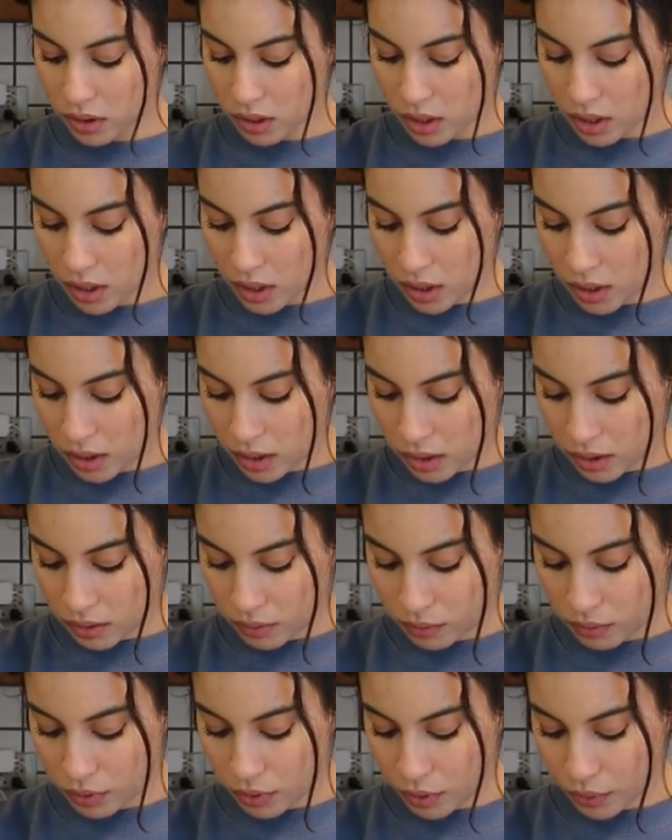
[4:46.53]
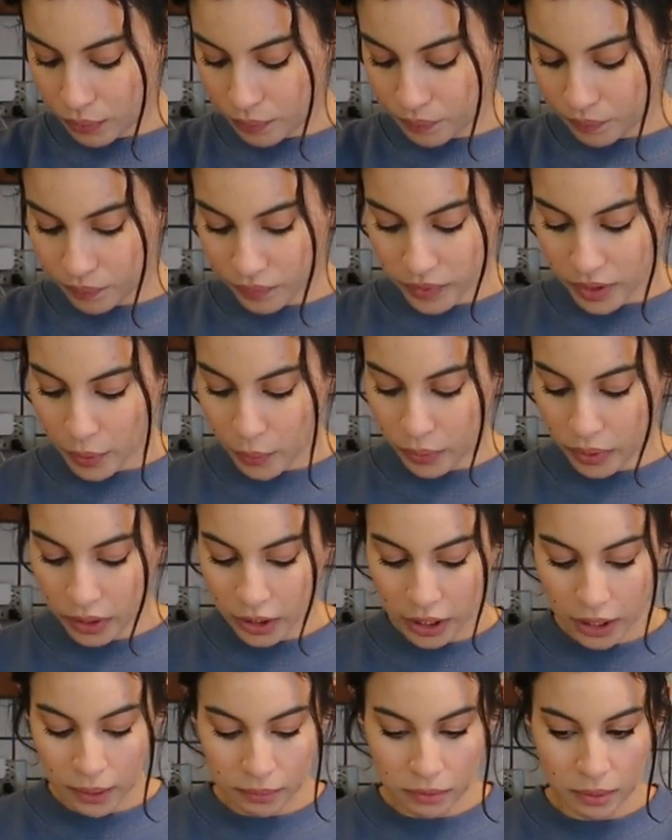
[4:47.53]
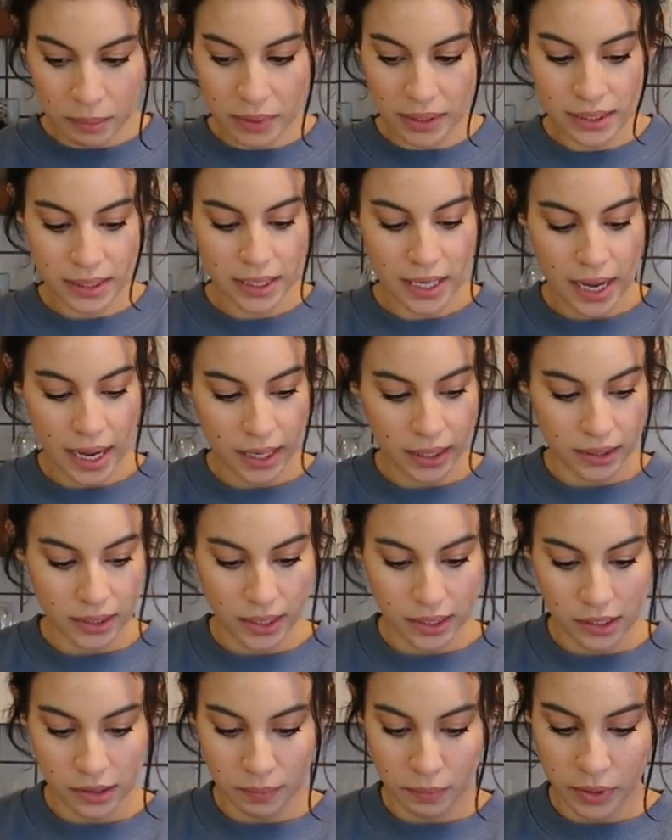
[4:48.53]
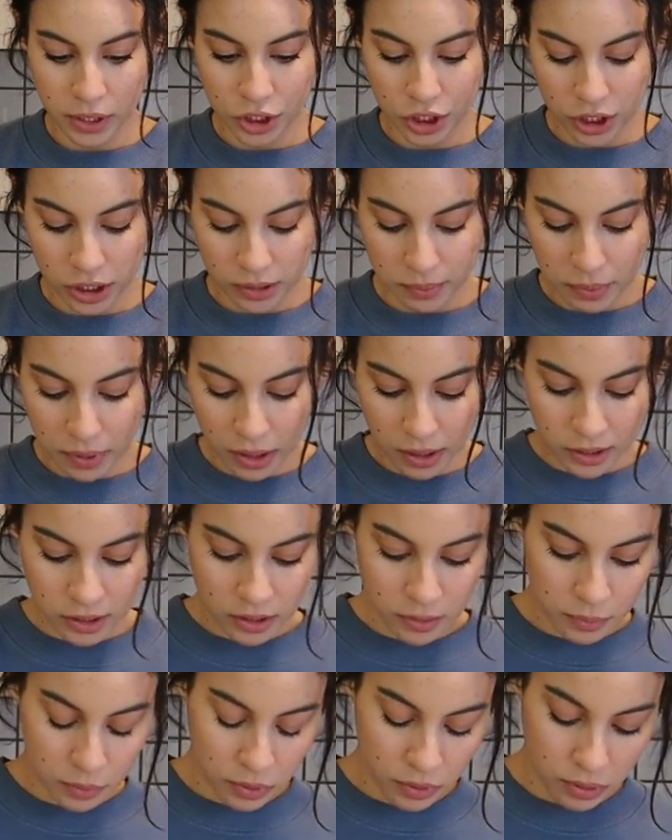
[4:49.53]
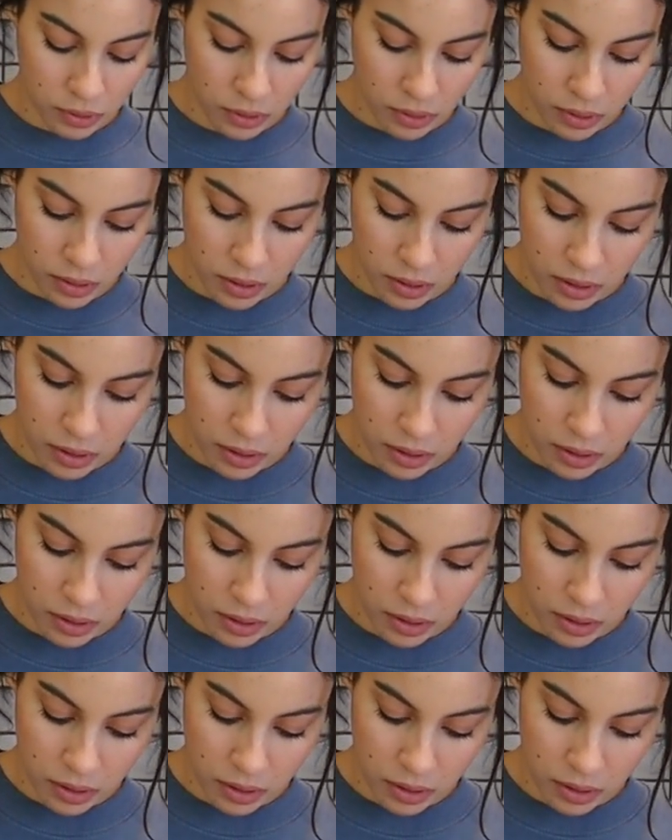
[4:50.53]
Oh no, I want to keep them intact as much as possible.